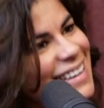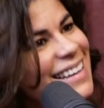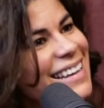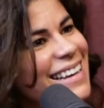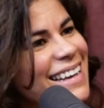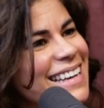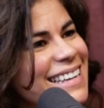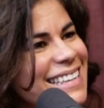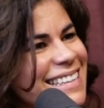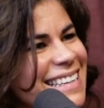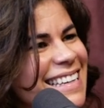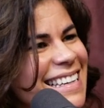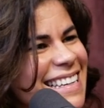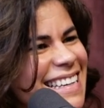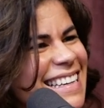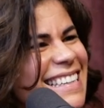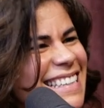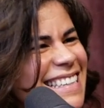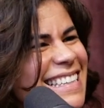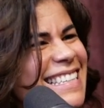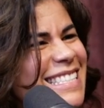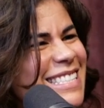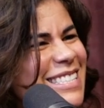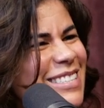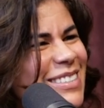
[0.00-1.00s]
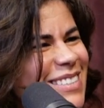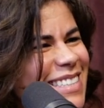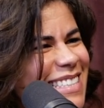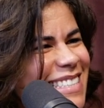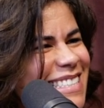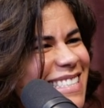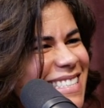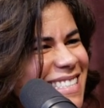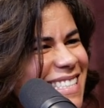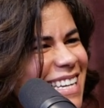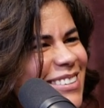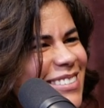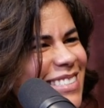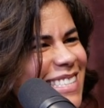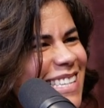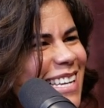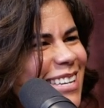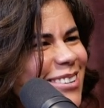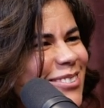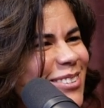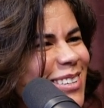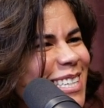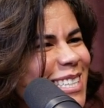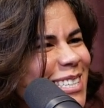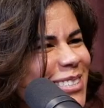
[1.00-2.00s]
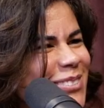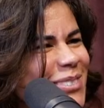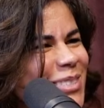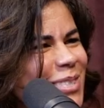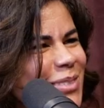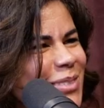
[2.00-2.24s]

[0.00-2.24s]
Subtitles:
And so yeah. This sounds like what he was practicing.